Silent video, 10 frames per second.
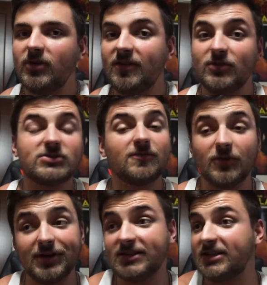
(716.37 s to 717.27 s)
If there's a
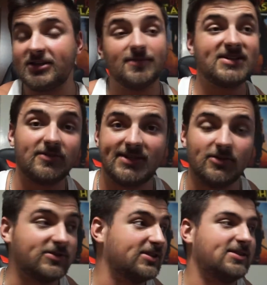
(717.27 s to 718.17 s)
verdict and he comes out
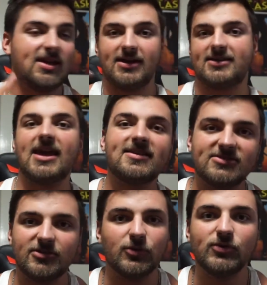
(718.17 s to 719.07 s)
guilty, yeah,
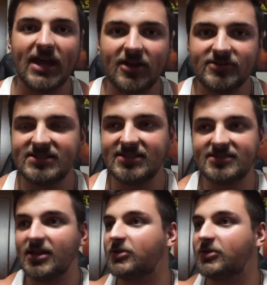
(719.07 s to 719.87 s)
cancel him. Who cares? He did a